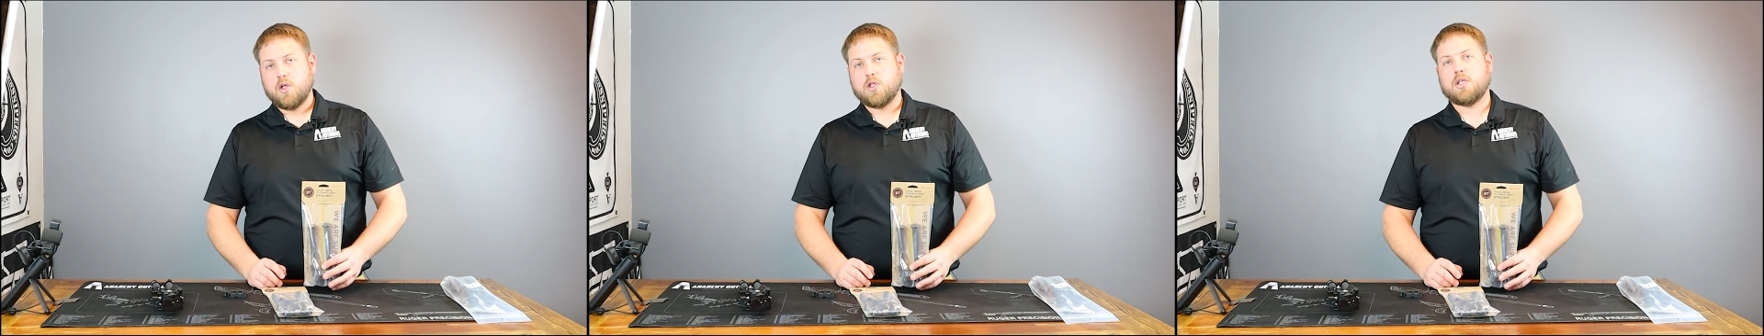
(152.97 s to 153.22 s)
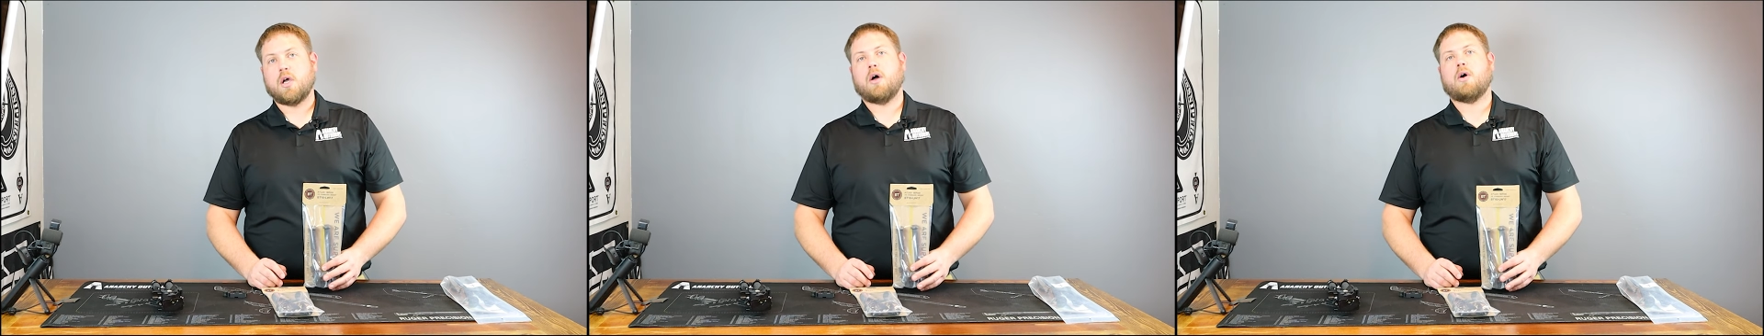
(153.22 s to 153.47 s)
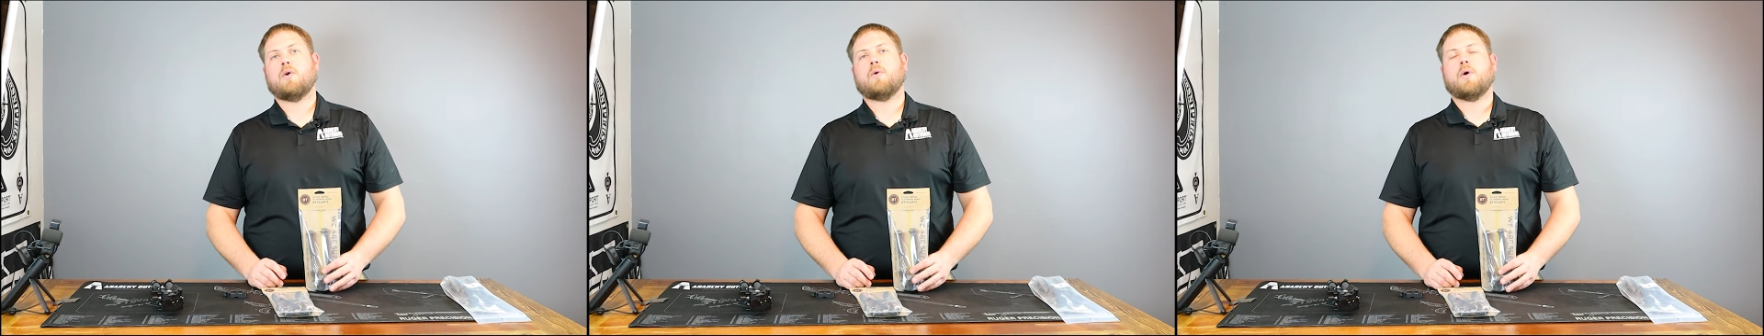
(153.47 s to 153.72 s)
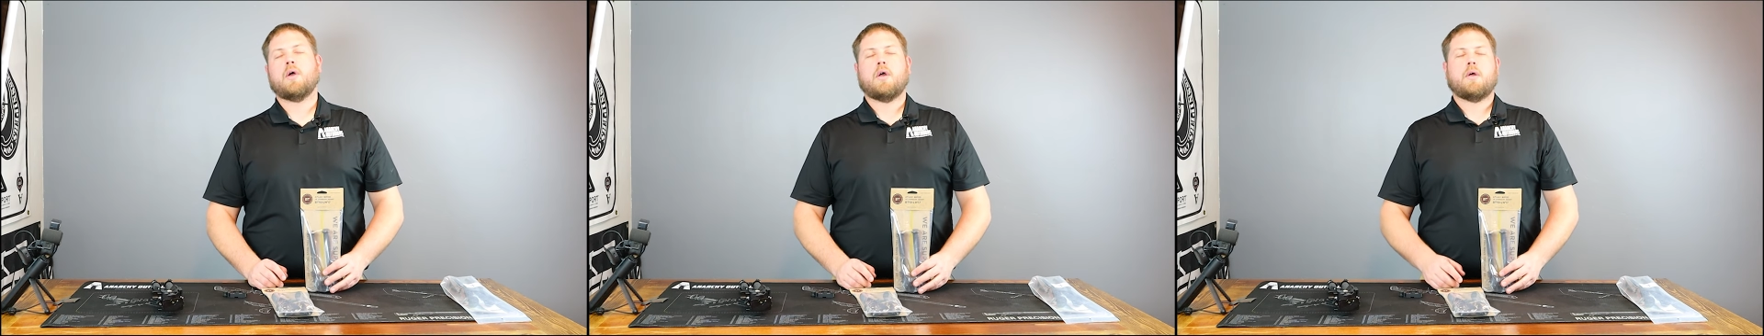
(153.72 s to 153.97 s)

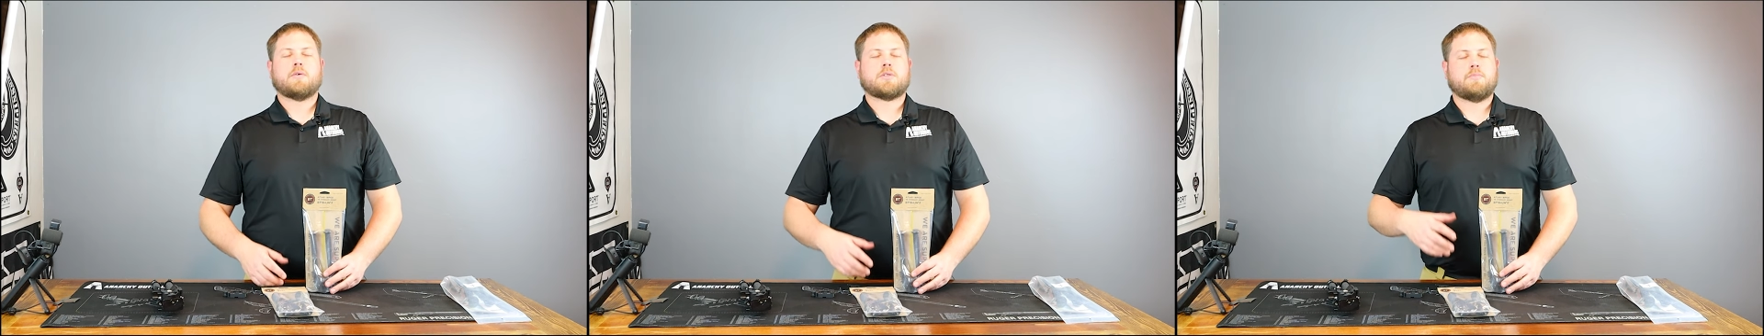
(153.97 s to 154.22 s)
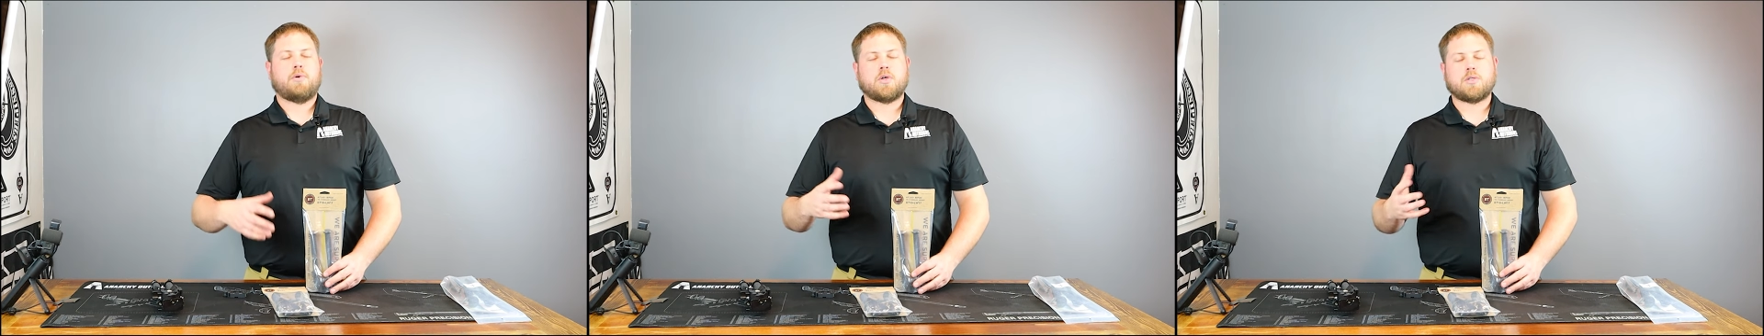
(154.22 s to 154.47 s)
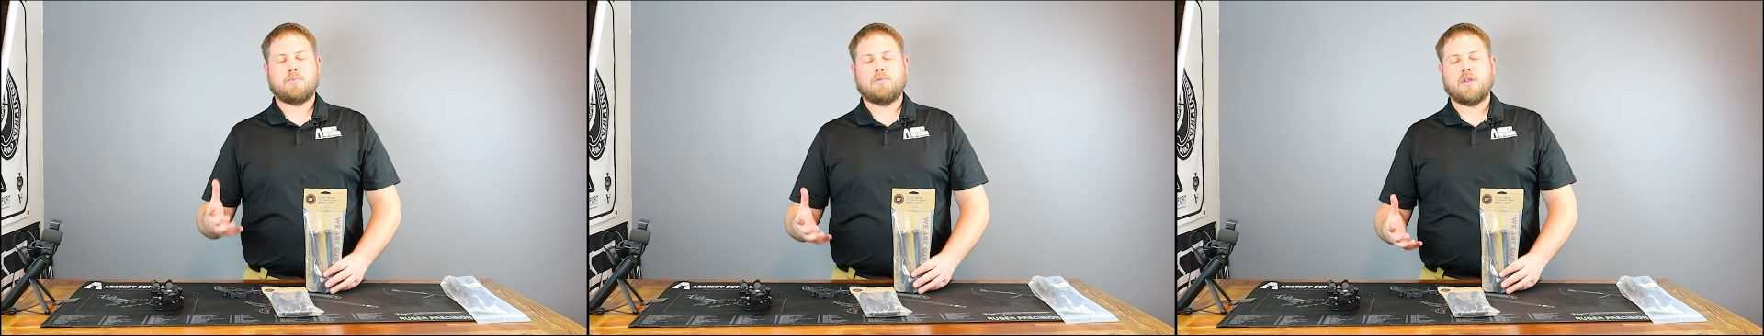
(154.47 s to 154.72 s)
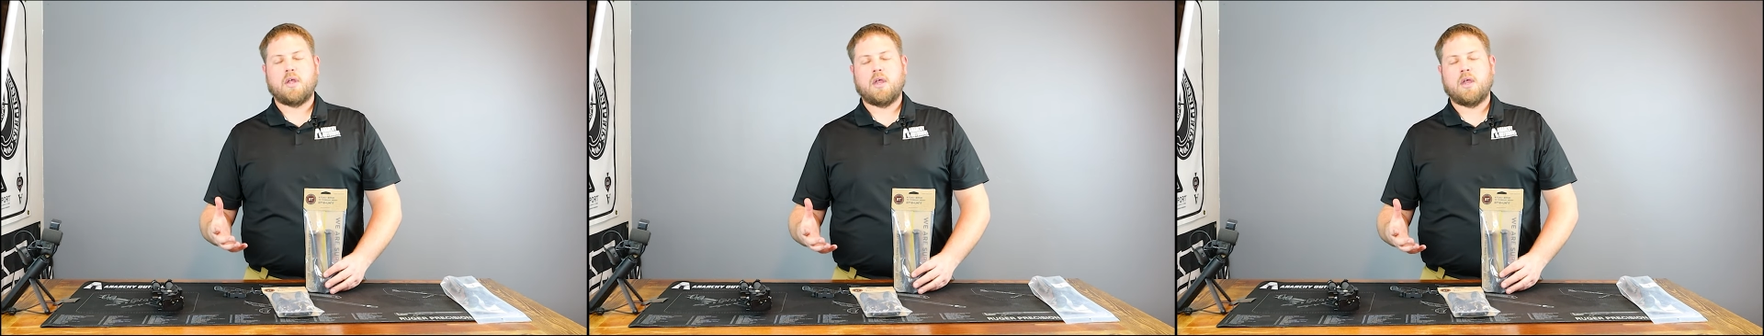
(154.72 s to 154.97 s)
So
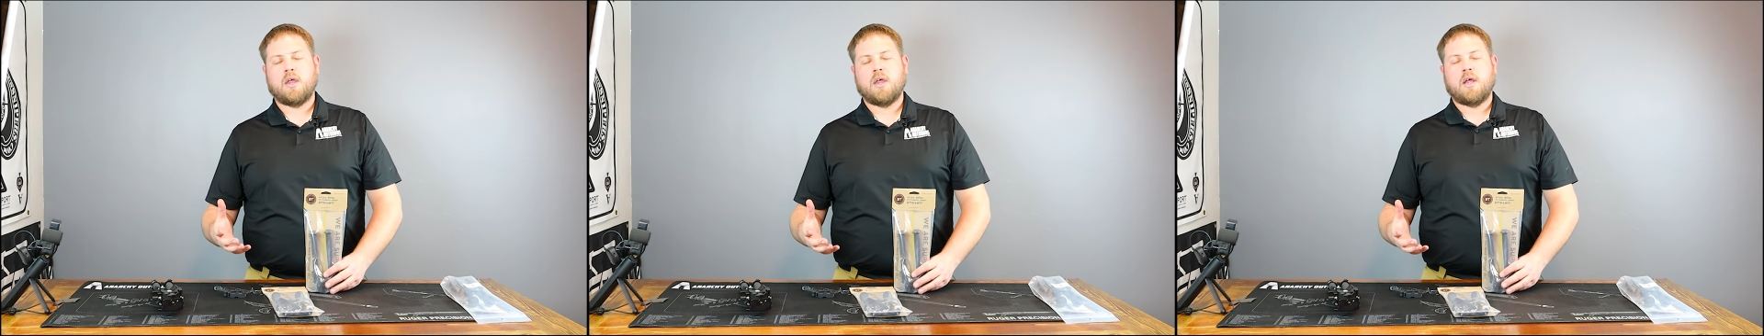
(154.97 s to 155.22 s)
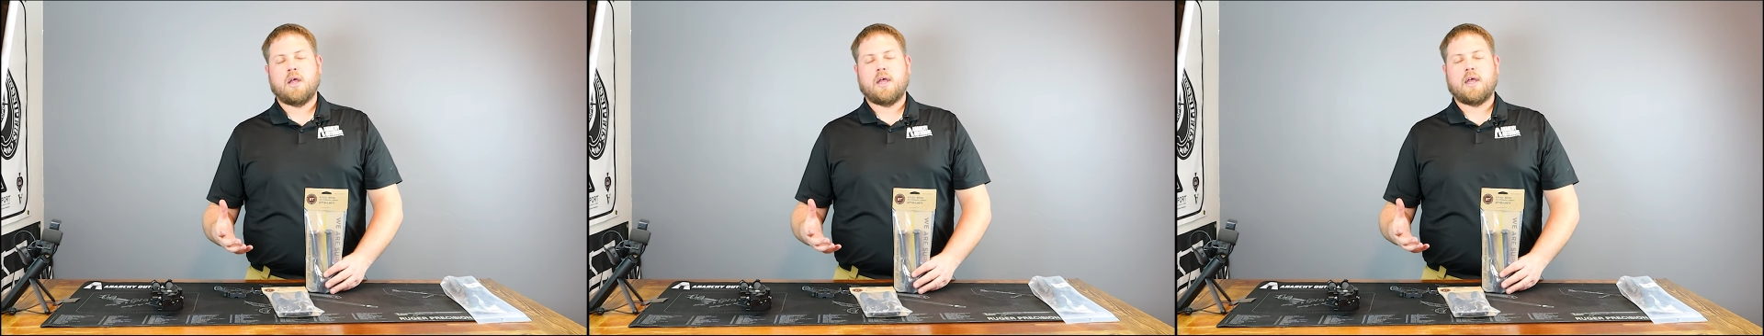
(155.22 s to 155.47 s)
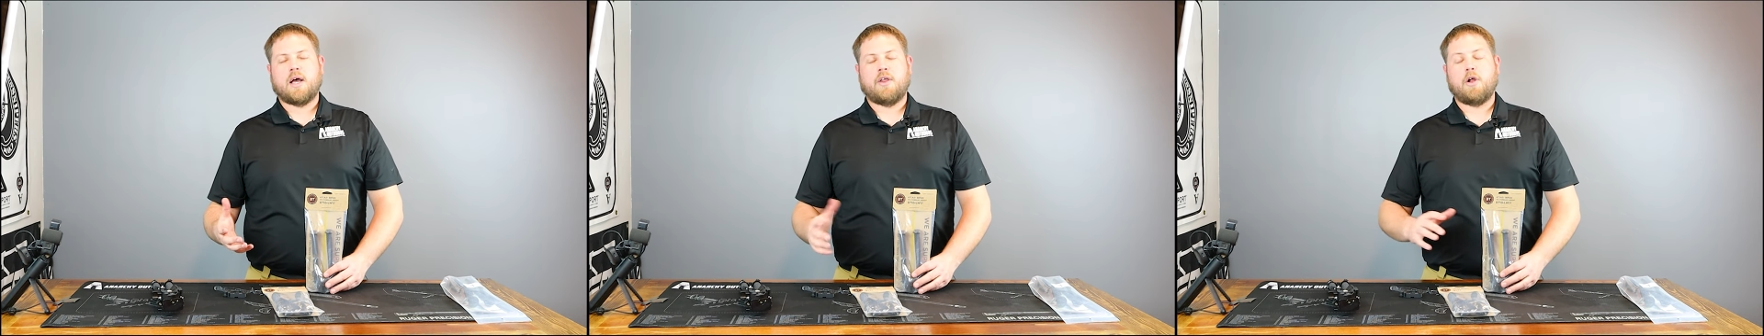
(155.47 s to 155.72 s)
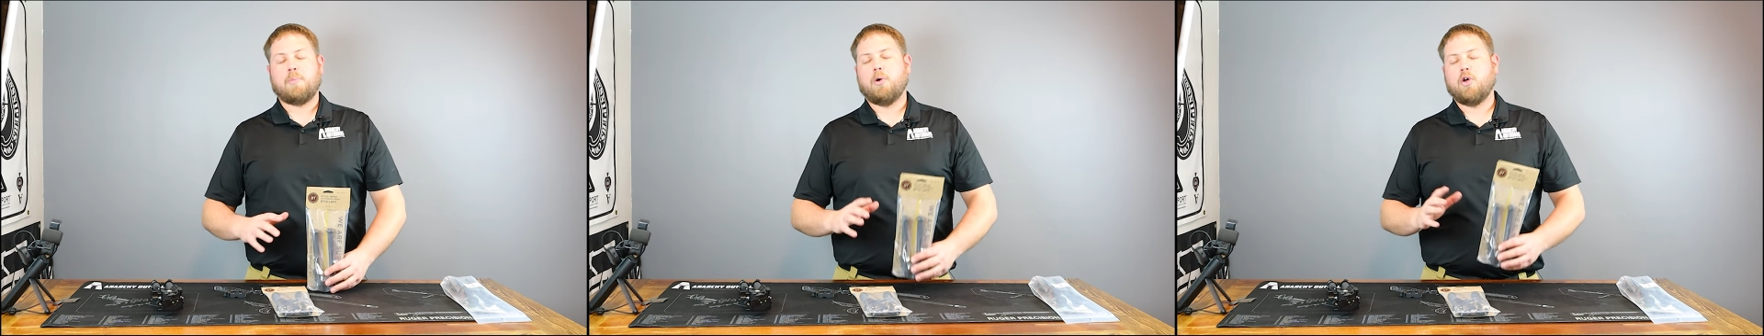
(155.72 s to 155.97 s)
supposedly,
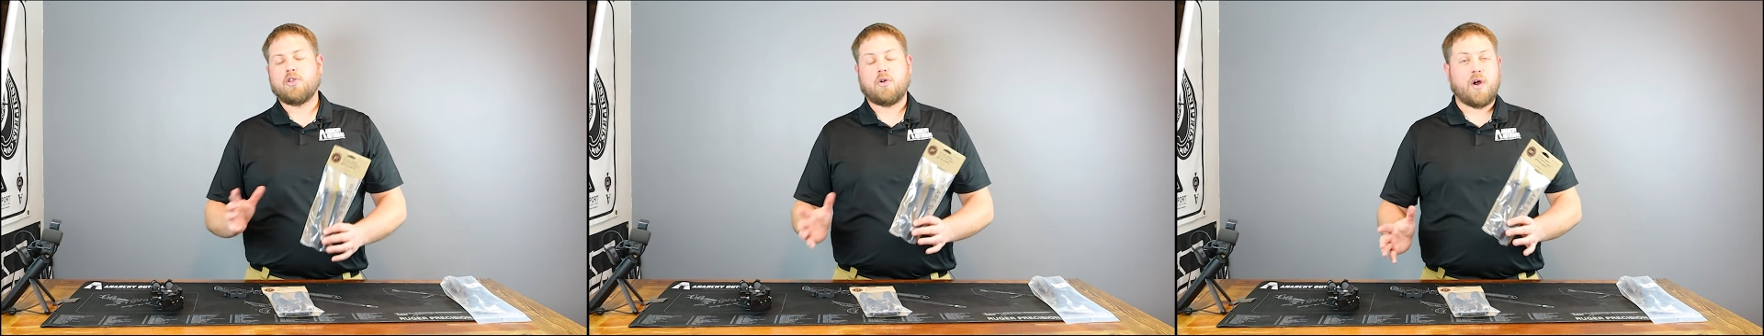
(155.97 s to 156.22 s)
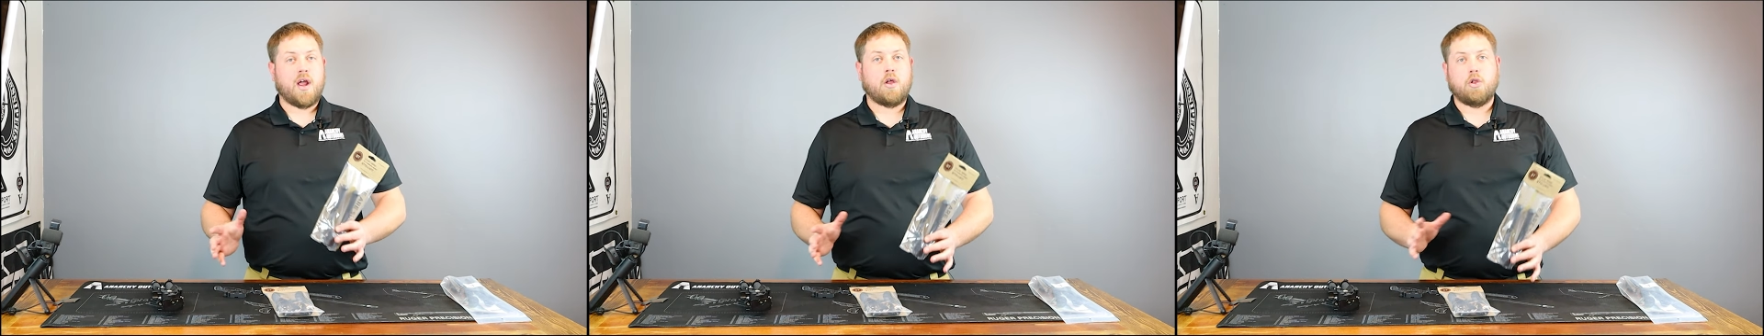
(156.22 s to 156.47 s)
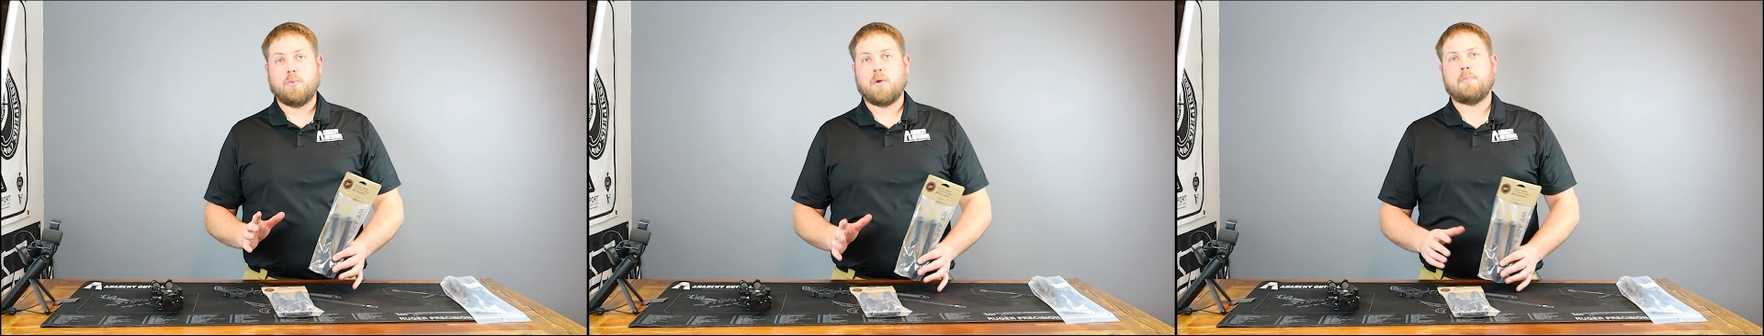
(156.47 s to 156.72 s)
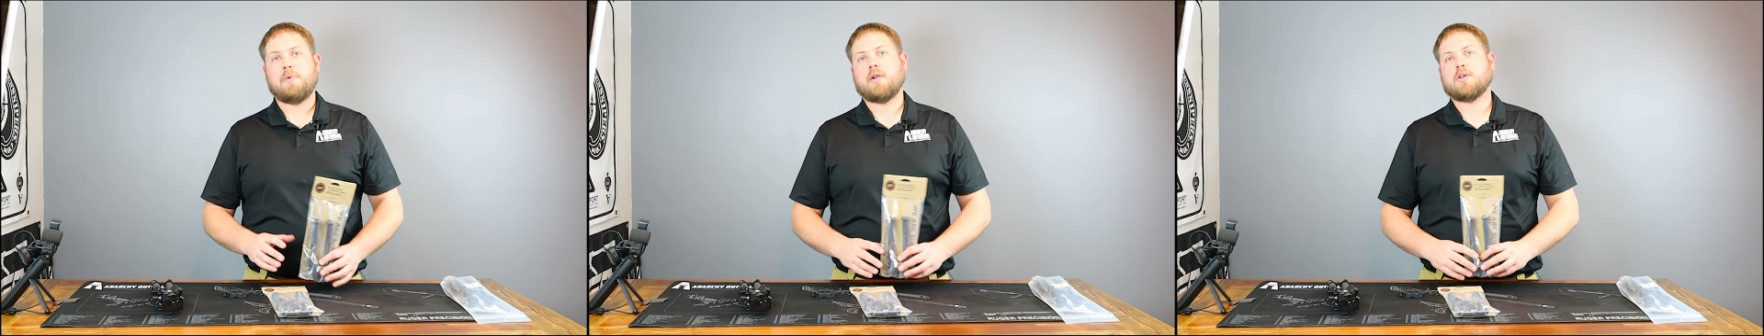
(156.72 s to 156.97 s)
they're both gray
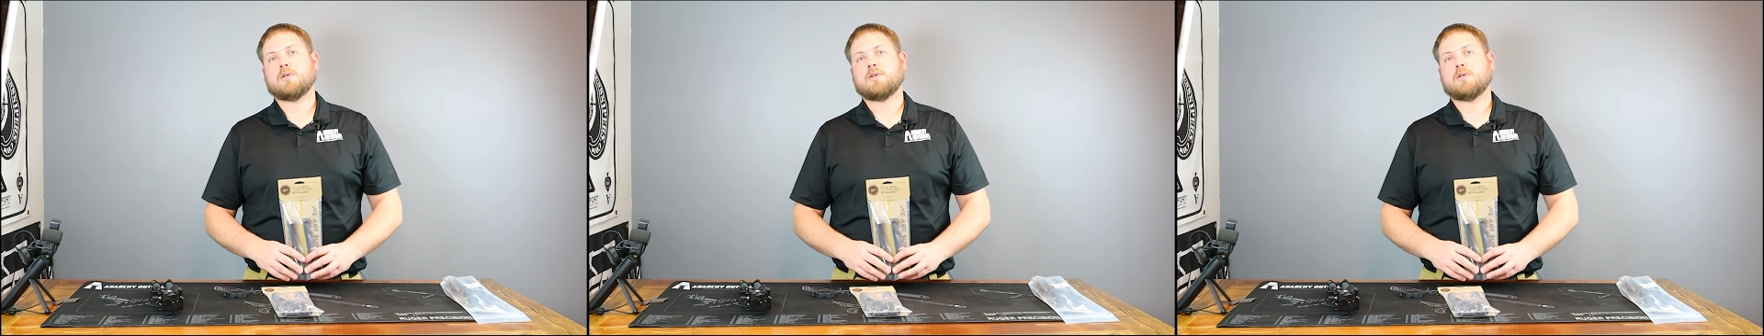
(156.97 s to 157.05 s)
aluminum metal.